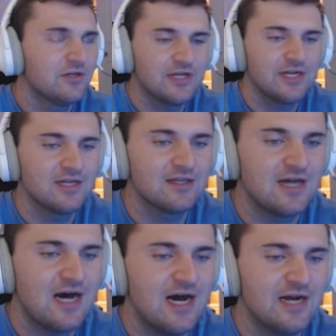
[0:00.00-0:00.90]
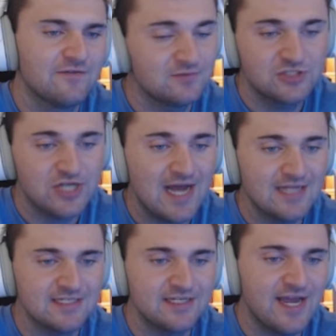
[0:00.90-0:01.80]
getting a lot of
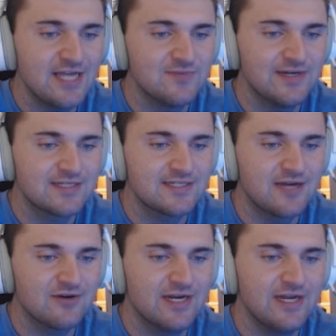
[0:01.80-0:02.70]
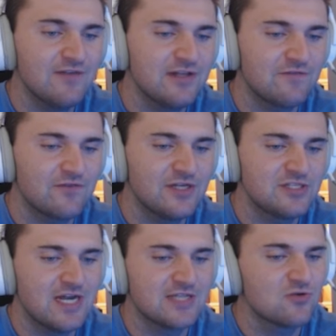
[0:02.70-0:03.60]
chats, engagement, etc. And even the free
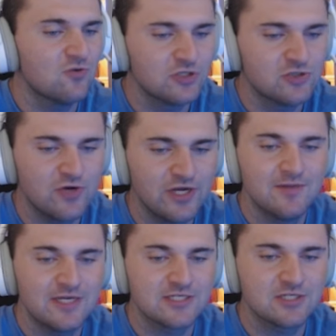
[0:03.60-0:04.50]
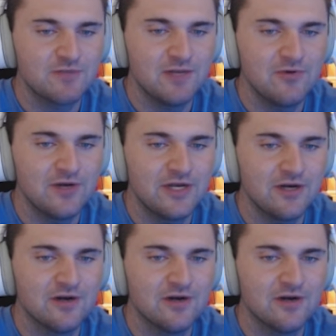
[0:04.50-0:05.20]
chat's cool to join because there's people in here